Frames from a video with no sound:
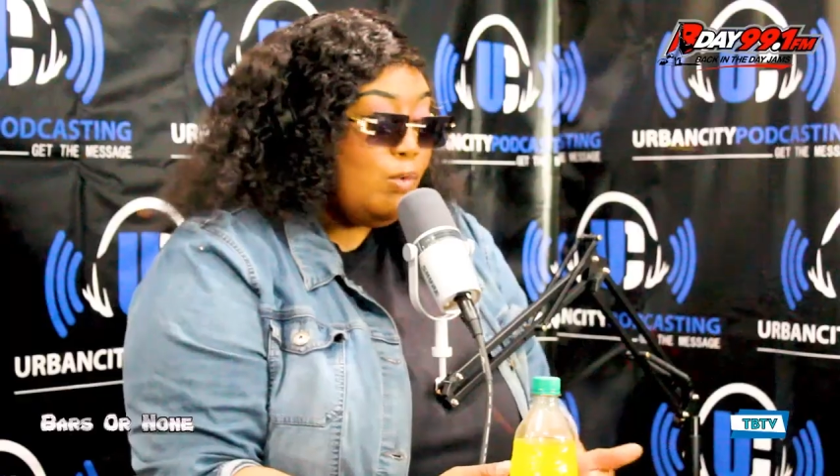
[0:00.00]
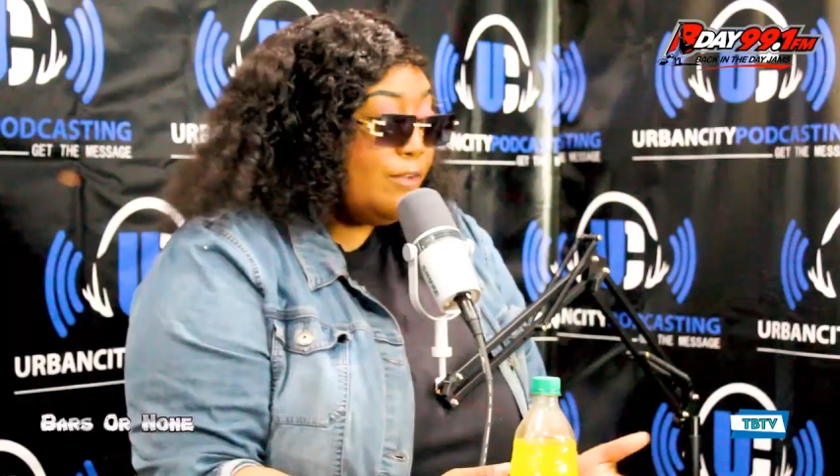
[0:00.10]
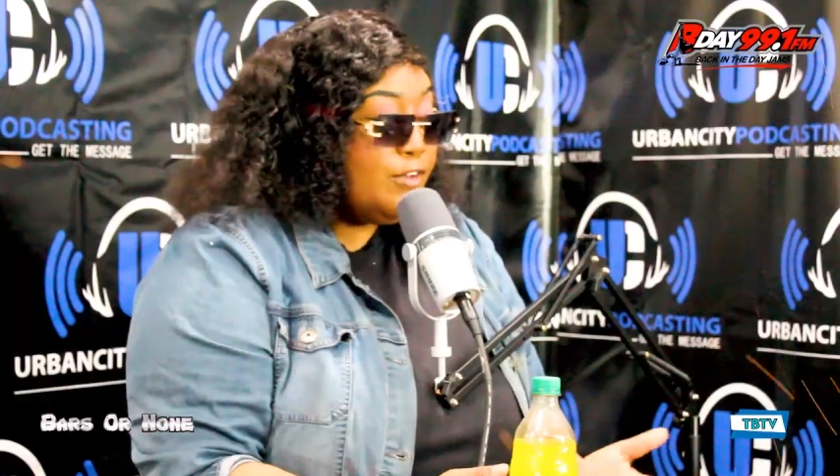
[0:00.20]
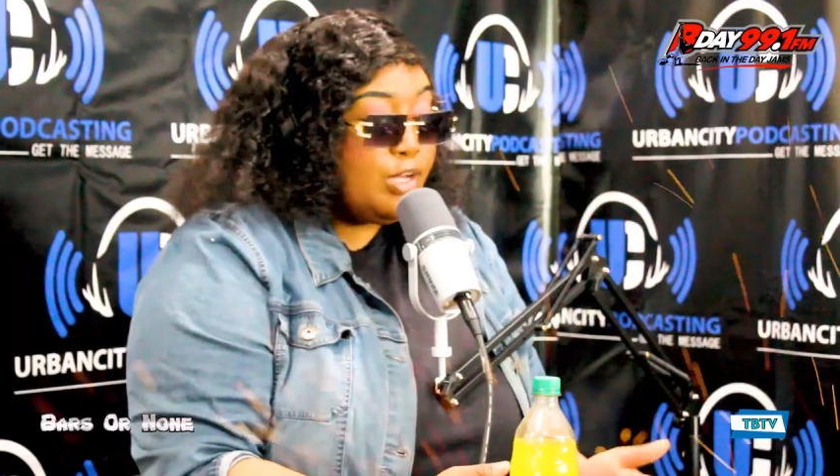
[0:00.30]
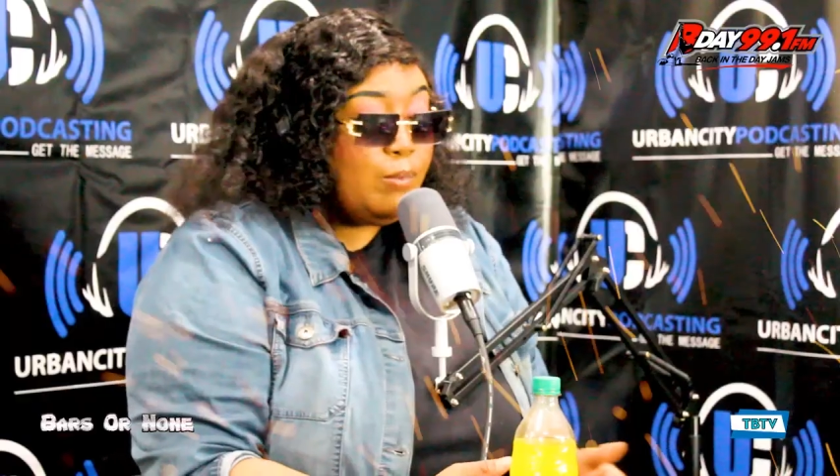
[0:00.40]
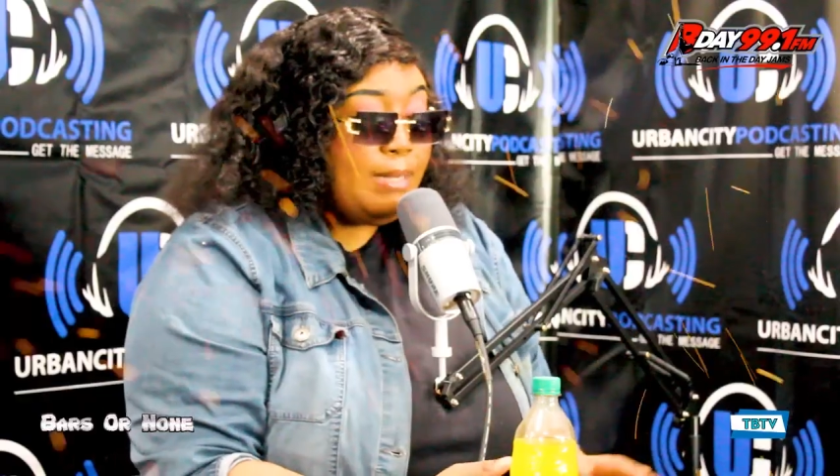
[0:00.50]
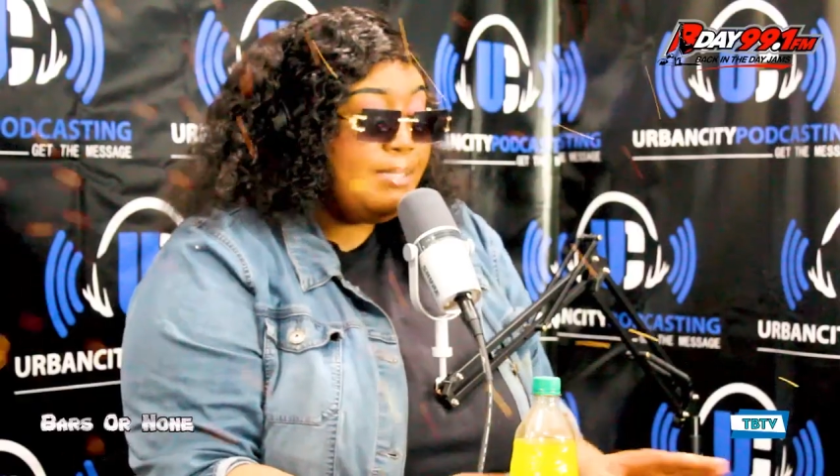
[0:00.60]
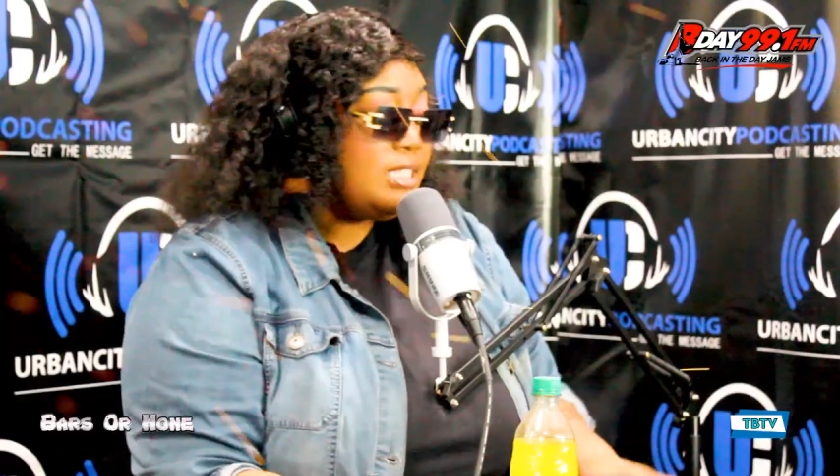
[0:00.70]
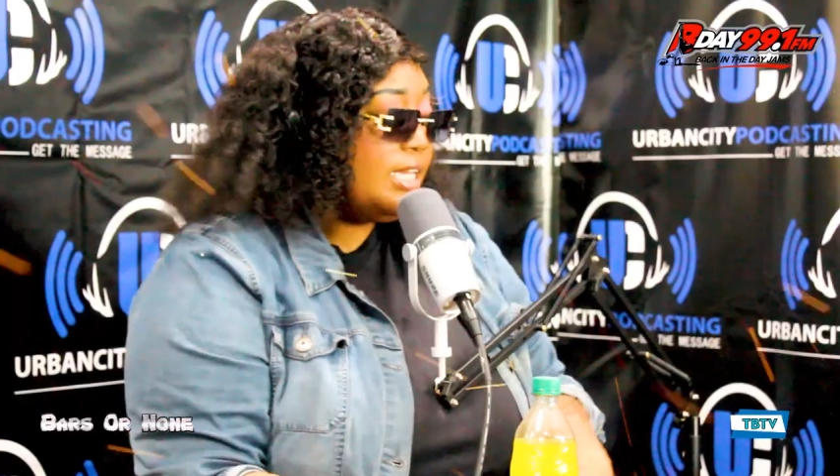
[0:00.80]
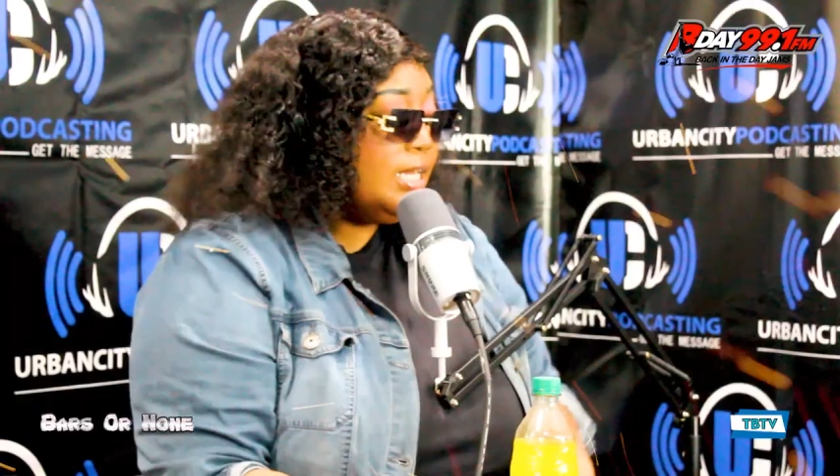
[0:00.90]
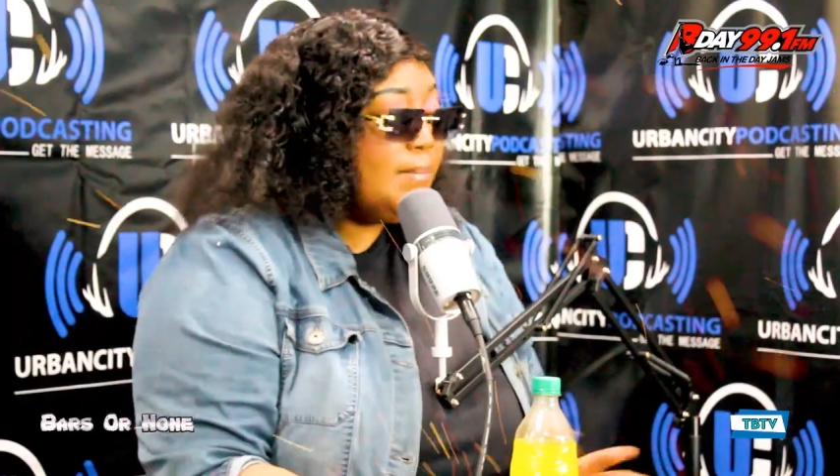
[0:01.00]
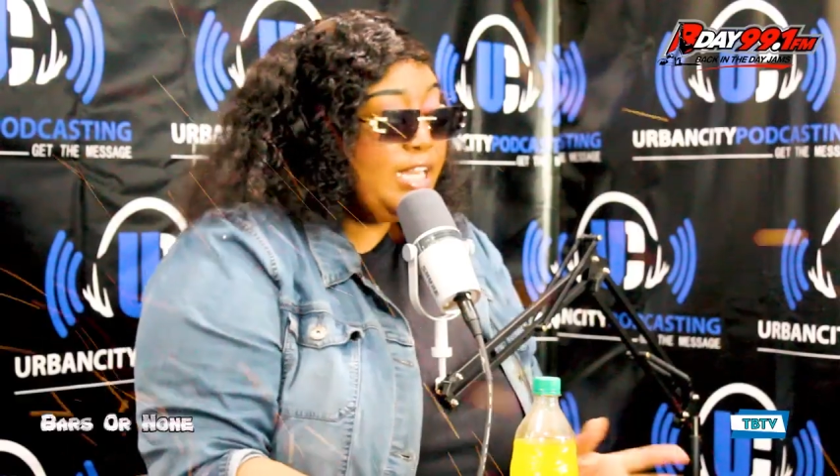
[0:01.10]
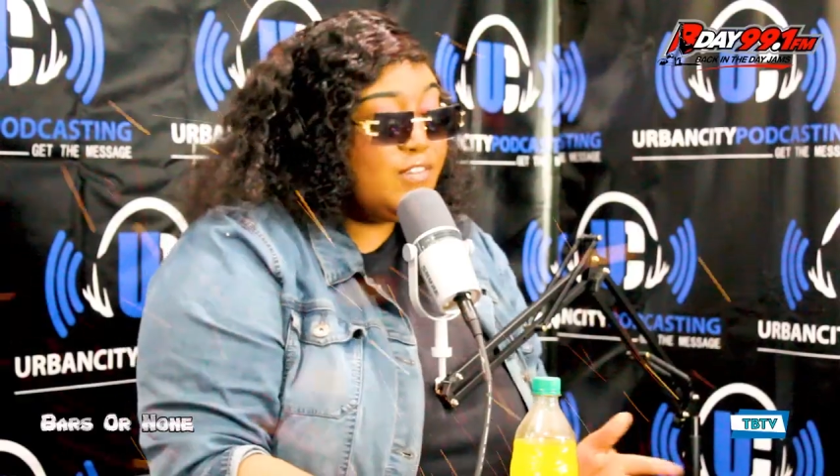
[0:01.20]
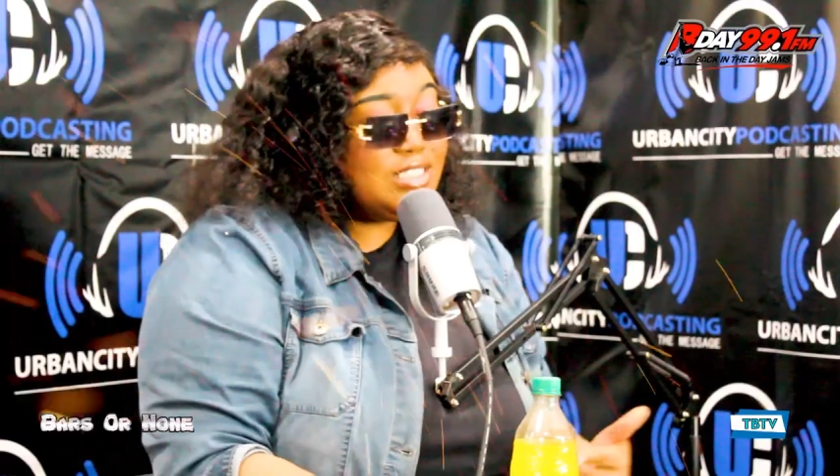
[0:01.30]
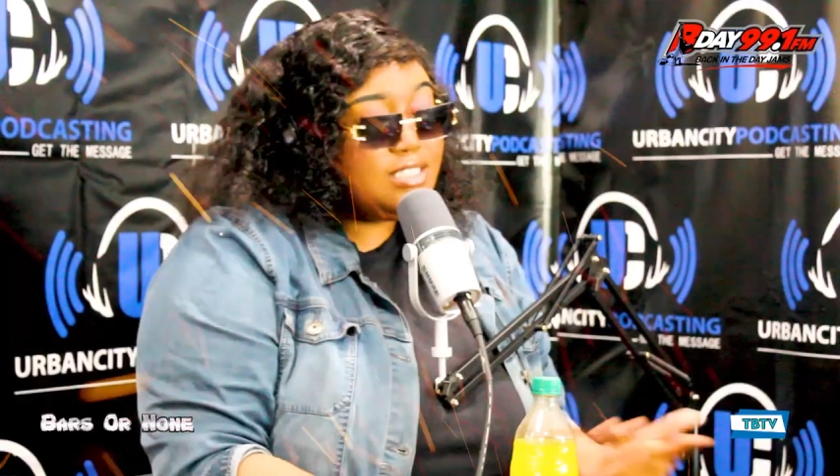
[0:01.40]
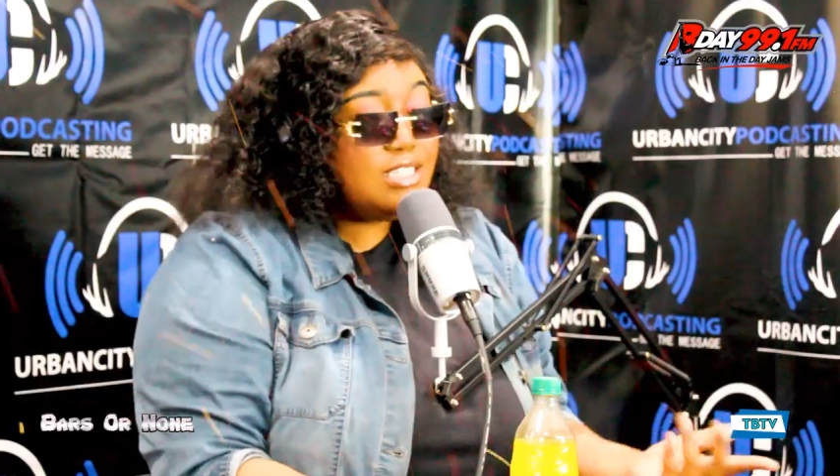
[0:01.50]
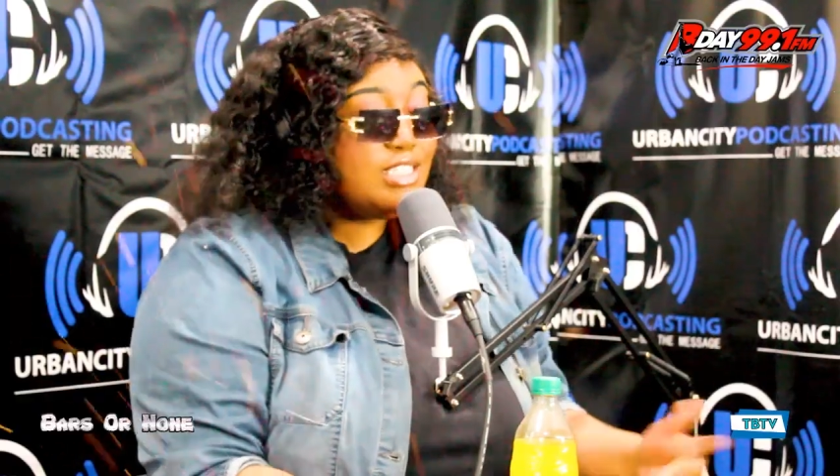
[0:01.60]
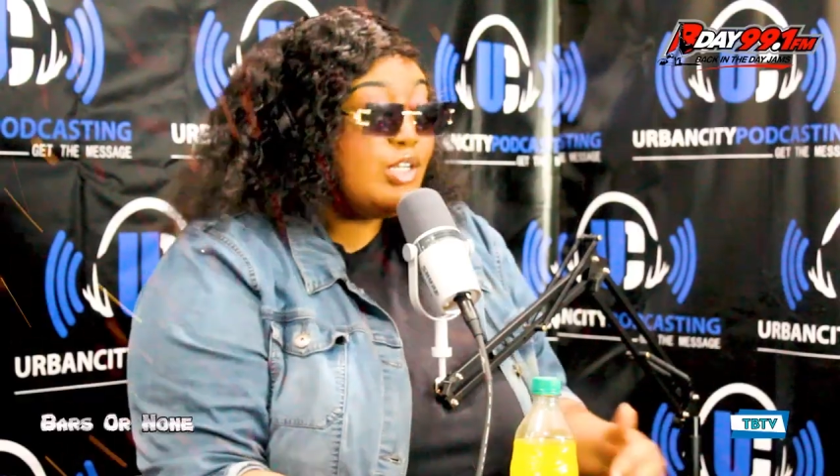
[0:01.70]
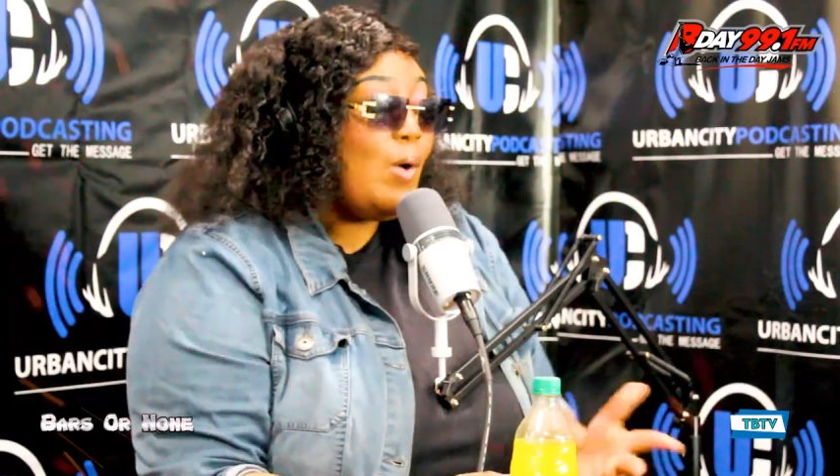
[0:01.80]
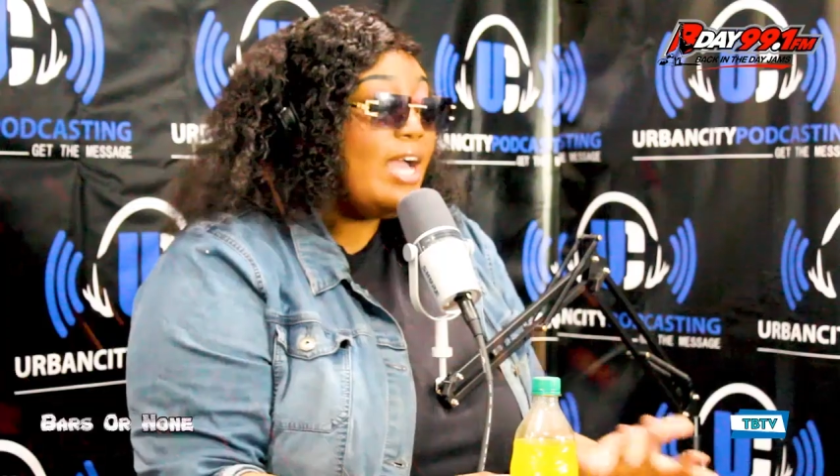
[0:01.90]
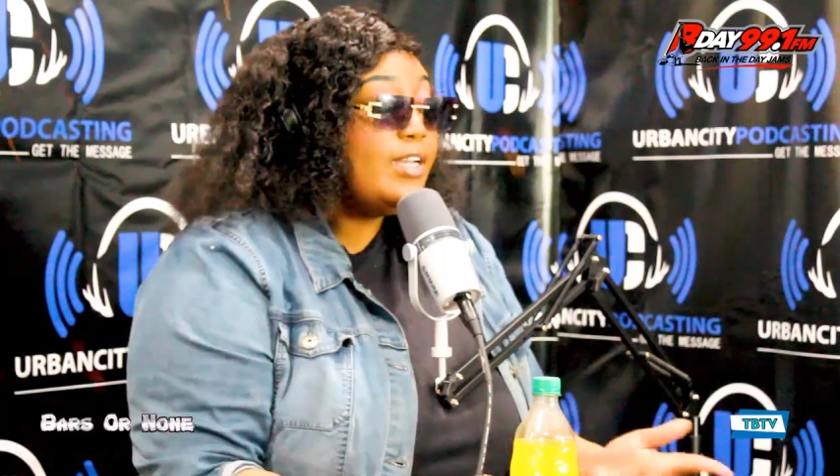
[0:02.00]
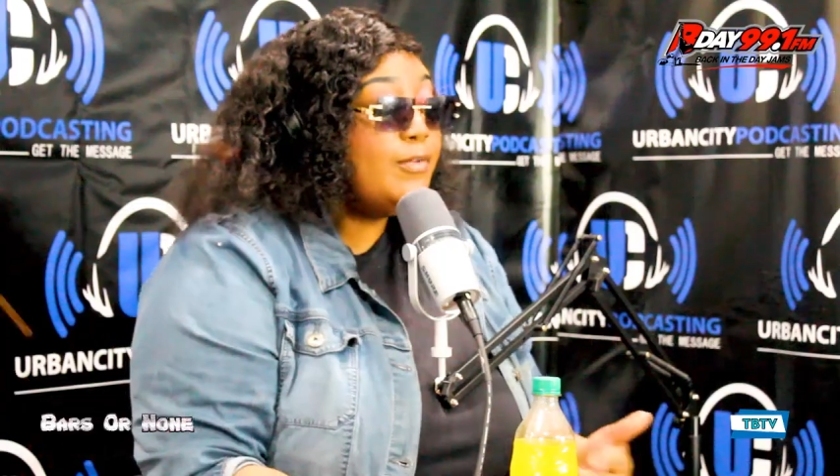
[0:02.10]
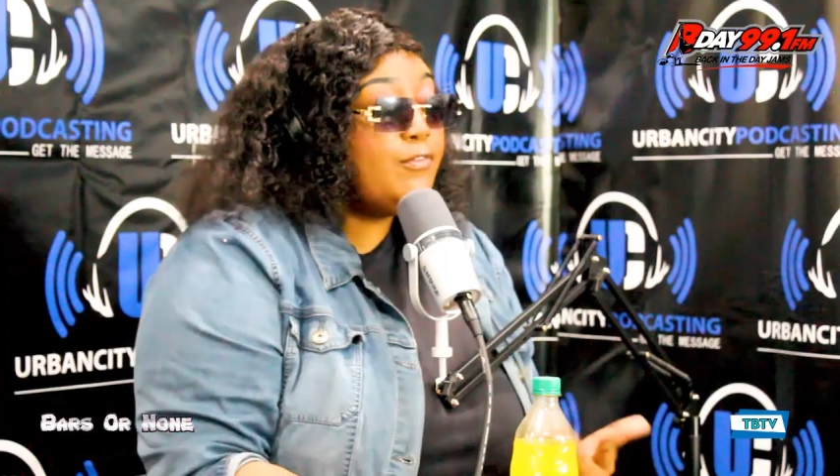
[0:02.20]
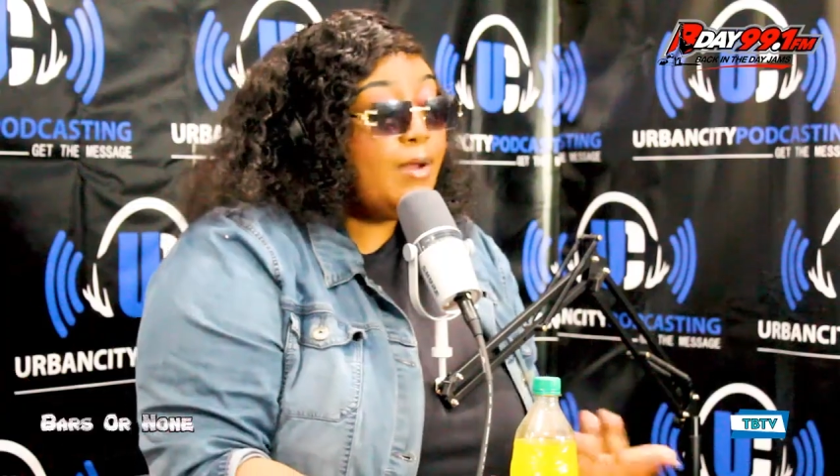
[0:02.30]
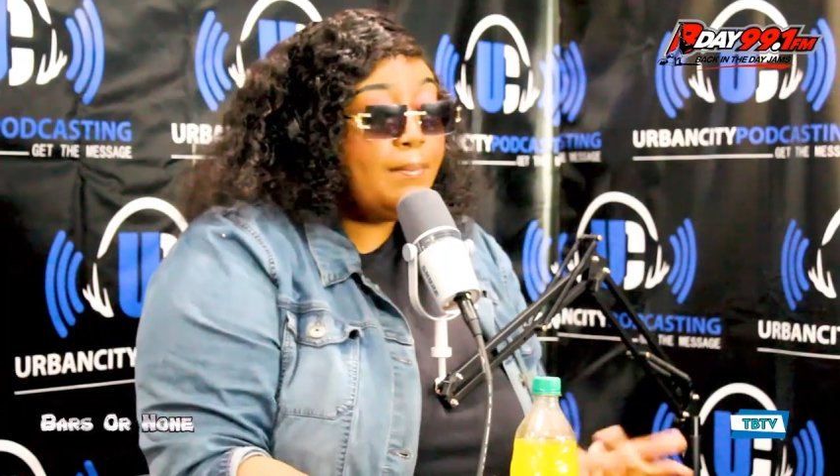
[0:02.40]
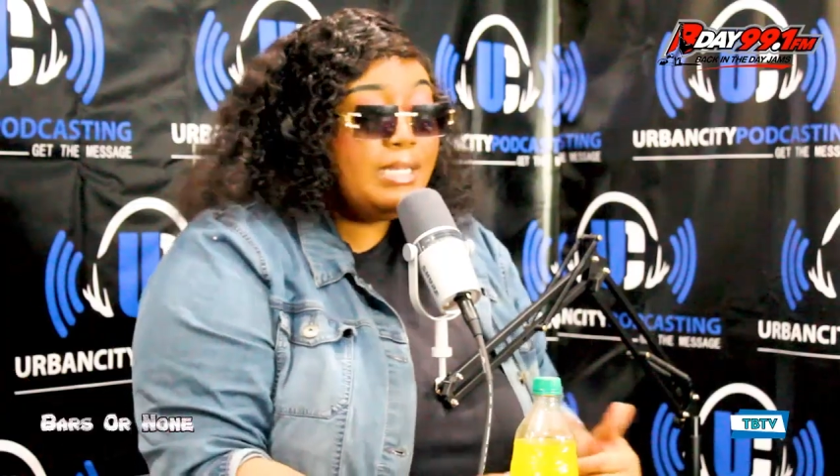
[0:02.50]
Who the fuckin' with the bitch? Not anybody. Versus to the Tino, I can no form.